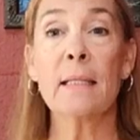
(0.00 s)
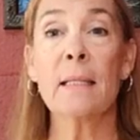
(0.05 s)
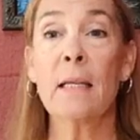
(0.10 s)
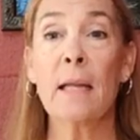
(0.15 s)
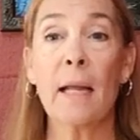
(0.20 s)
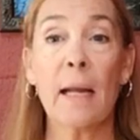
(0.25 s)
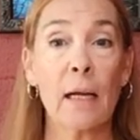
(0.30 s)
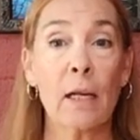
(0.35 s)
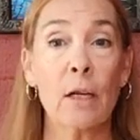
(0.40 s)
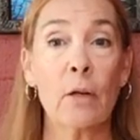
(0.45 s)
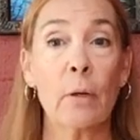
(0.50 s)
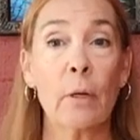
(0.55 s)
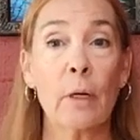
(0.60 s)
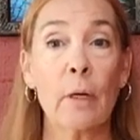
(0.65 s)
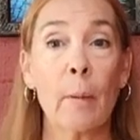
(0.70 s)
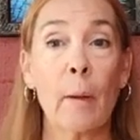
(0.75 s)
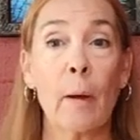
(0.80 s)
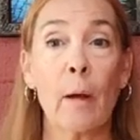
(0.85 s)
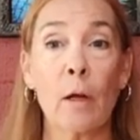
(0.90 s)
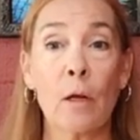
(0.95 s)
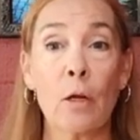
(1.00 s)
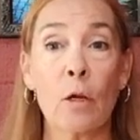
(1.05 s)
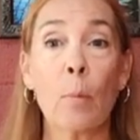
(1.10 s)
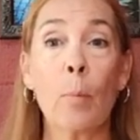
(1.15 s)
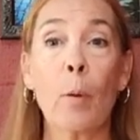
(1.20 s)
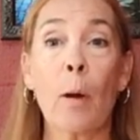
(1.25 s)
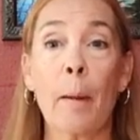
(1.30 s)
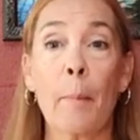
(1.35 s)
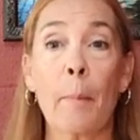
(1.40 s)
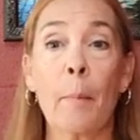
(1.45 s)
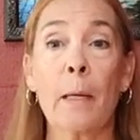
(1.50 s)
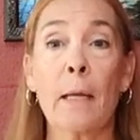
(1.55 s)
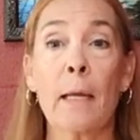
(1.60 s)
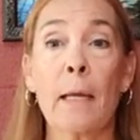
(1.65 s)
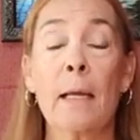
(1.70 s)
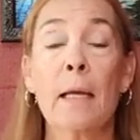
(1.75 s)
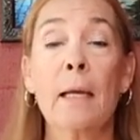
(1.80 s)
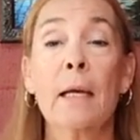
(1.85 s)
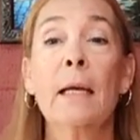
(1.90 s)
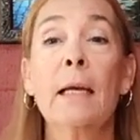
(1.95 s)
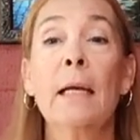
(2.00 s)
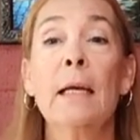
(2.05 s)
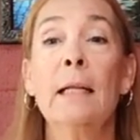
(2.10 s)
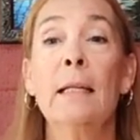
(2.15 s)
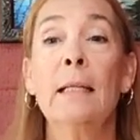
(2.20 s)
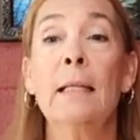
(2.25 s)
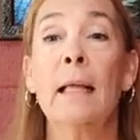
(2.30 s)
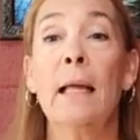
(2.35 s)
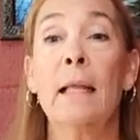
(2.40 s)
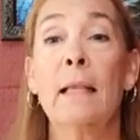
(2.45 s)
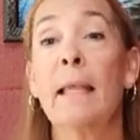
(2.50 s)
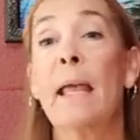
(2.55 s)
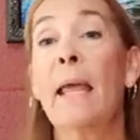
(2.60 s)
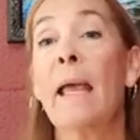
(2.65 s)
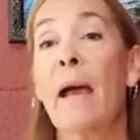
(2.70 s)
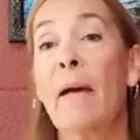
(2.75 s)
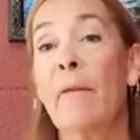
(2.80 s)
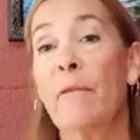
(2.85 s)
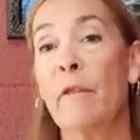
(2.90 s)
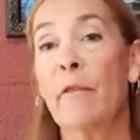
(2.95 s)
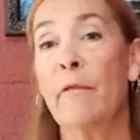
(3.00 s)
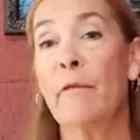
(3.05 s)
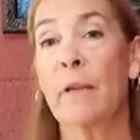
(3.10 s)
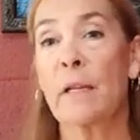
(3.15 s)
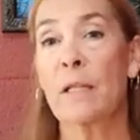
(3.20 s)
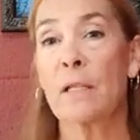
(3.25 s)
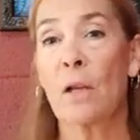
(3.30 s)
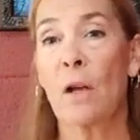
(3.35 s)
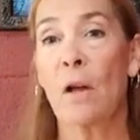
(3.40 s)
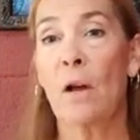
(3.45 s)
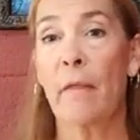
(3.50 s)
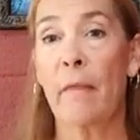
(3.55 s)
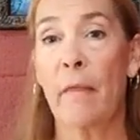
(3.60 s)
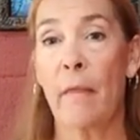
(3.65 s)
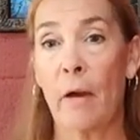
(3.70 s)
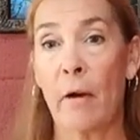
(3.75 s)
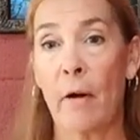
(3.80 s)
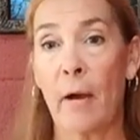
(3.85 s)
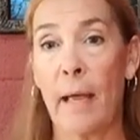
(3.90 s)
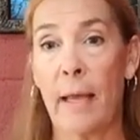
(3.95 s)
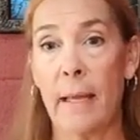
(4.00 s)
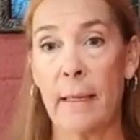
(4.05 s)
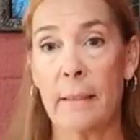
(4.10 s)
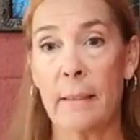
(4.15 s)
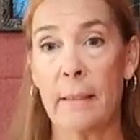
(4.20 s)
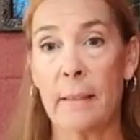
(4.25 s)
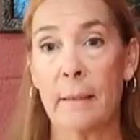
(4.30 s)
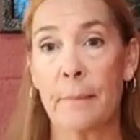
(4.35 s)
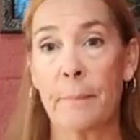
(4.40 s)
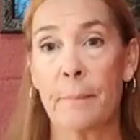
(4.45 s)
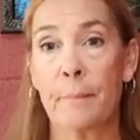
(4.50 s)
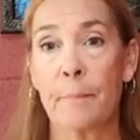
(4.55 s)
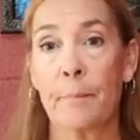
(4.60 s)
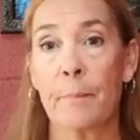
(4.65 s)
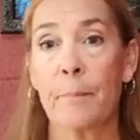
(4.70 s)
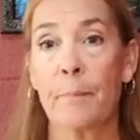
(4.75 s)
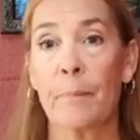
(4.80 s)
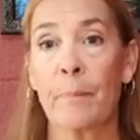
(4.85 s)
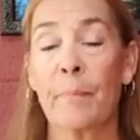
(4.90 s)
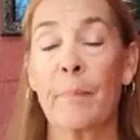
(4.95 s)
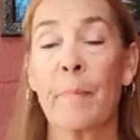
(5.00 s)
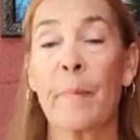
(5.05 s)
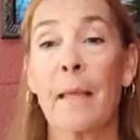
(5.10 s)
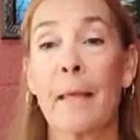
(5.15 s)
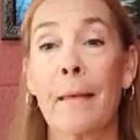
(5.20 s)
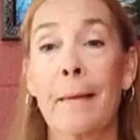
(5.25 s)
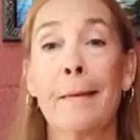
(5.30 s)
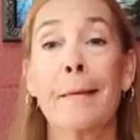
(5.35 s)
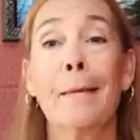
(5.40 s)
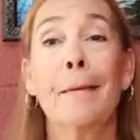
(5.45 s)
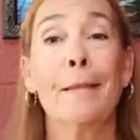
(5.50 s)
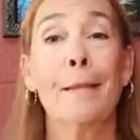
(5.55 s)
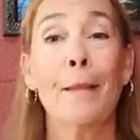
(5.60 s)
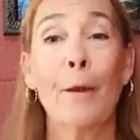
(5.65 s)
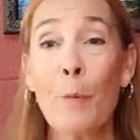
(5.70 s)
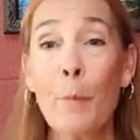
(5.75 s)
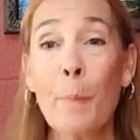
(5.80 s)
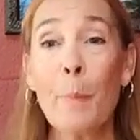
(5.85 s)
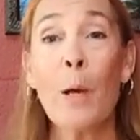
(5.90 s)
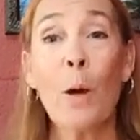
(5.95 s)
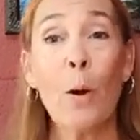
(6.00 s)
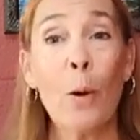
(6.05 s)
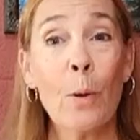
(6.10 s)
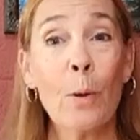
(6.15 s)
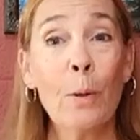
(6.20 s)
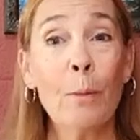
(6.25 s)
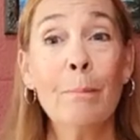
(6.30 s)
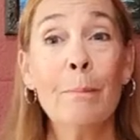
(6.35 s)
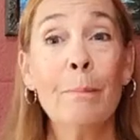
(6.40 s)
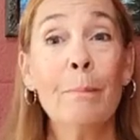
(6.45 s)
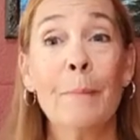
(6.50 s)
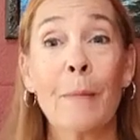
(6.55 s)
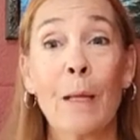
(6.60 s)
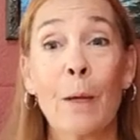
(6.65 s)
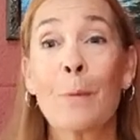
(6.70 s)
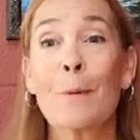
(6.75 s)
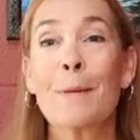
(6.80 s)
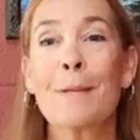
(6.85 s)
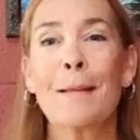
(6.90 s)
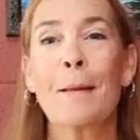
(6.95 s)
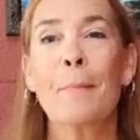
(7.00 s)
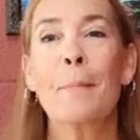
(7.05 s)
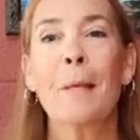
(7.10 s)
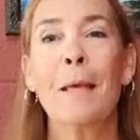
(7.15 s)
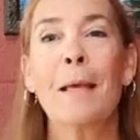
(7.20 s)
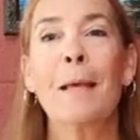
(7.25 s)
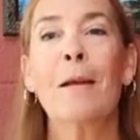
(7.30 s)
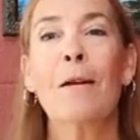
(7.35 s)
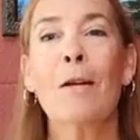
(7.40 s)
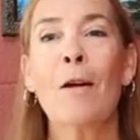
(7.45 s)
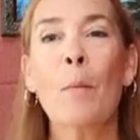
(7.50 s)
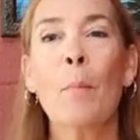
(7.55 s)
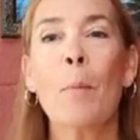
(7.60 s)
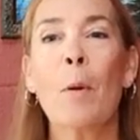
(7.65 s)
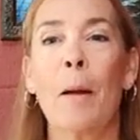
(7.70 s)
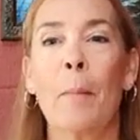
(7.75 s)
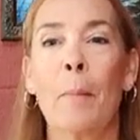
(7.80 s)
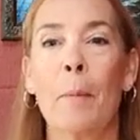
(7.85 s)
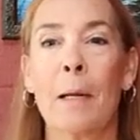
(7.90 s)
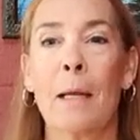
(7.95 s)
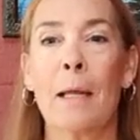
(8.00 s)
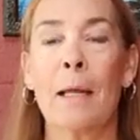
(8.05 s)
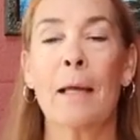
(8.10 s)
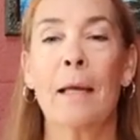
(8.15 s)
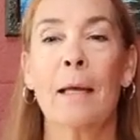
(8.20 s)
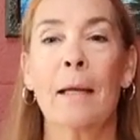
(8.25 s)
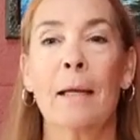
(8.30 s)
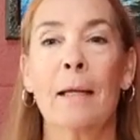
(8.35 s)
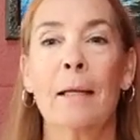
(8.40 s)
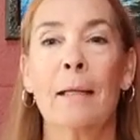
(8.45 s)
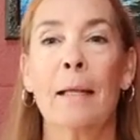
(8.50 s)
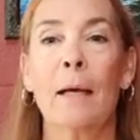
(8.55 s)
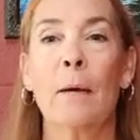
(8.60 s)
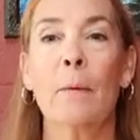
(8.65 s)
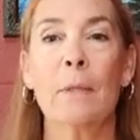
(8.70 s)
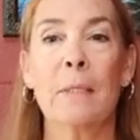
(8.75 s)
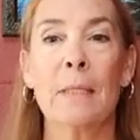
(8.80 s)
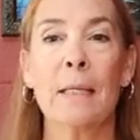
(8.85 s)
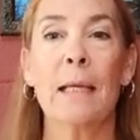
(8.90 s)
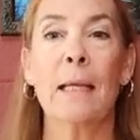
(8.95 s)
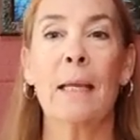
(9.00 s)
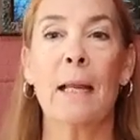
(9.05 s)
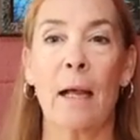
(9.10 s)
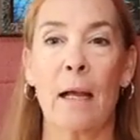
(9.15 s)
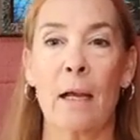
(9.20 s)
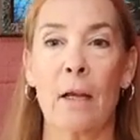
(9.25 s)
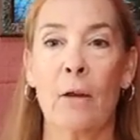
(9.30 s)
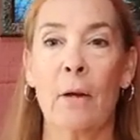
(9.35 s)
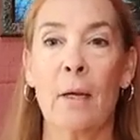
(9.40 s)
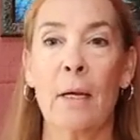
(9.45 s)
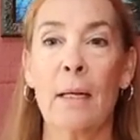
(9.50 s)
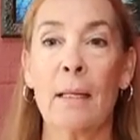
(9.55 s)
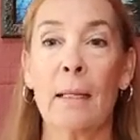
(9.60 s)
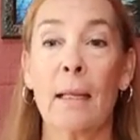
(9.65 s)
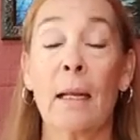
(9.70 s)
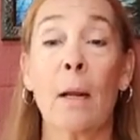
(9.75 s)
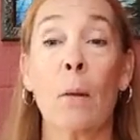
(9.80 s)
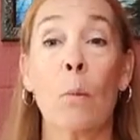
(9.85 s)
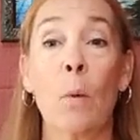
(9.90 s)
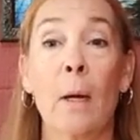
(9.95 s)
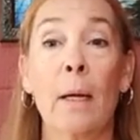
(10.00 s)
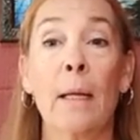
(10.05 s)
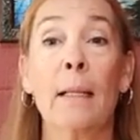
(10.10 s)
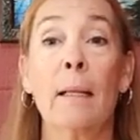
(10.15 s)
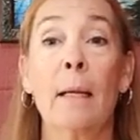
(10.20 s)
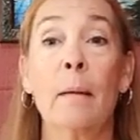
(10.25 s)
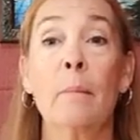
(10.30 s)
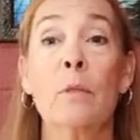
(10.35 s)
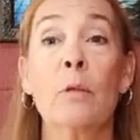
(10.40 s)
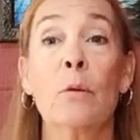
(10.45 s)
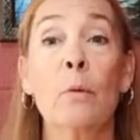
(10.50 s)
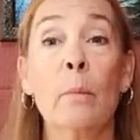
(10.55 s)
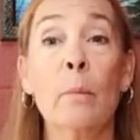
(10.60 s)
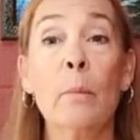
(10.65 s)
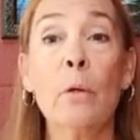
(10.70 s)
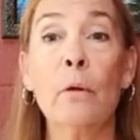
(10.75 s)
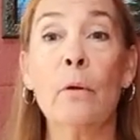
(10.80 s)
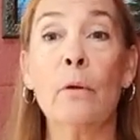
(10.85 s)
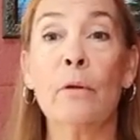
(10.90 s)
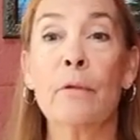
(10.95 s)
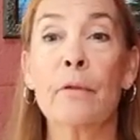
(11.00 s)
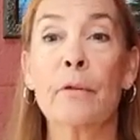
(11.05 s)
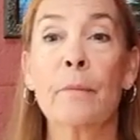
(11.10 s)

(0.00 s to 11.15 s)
inaccurate on your property that they have to fix on their end. Lo and behold, there was something on our property that was inaccurate that I wanted them to remove.